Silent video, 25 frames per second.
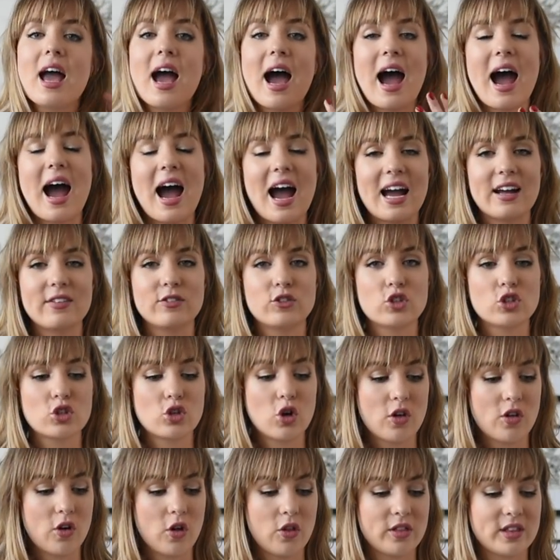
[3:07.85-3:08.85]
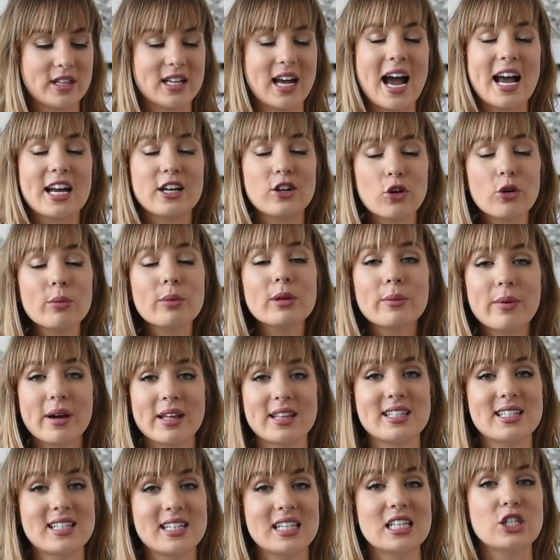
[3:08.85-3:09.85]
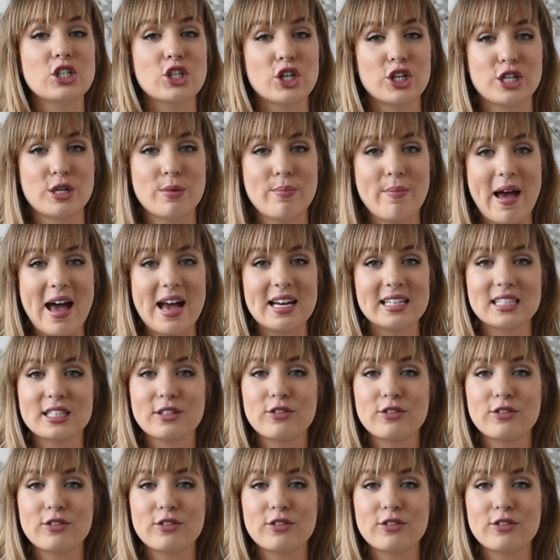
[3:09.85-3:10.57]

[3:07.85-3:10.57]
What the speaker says: I just got on, I normally wear this t-shirt to bed.